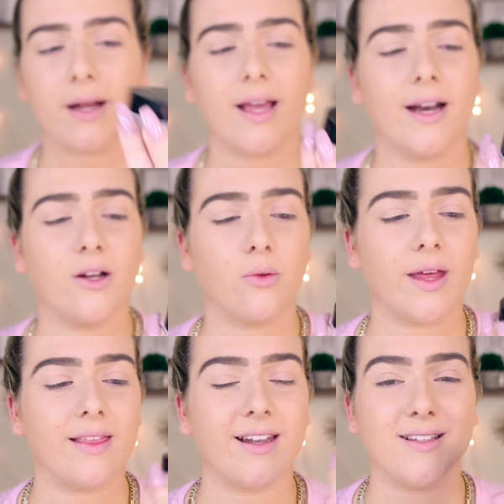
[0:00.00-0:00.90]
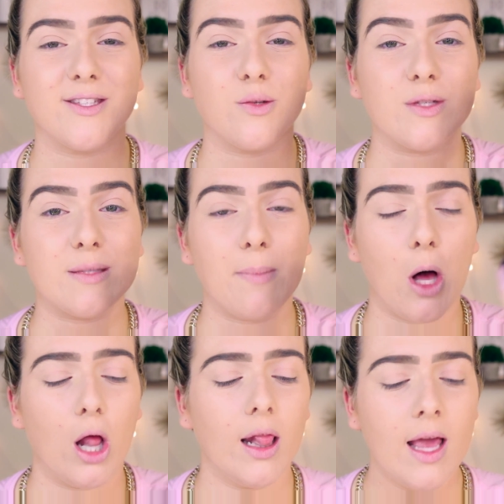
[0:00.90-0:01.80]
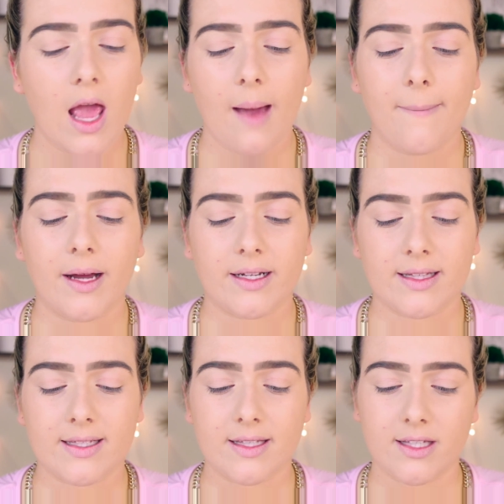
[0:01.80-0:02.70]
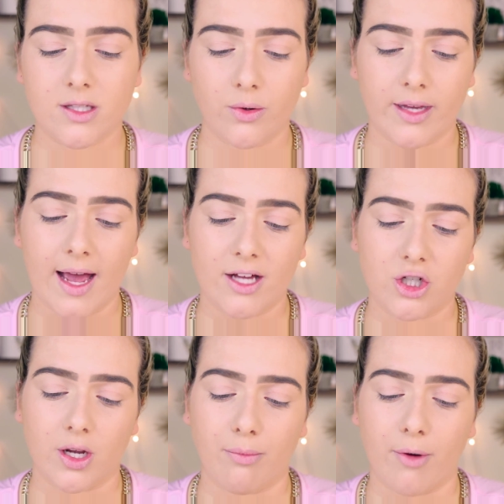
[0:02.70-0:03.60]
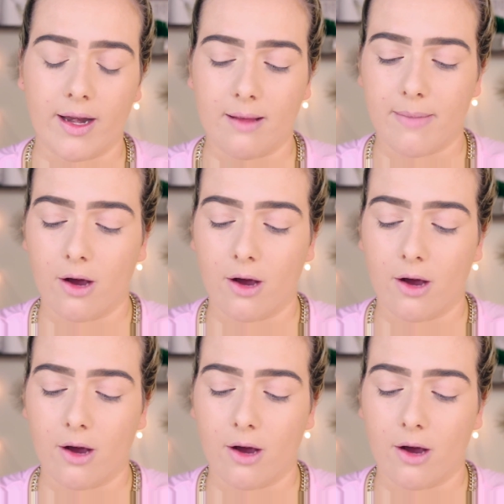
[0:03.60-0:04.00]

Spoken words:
but I kind of don't like that it's so small. But this is the Sonia Kashuk brightening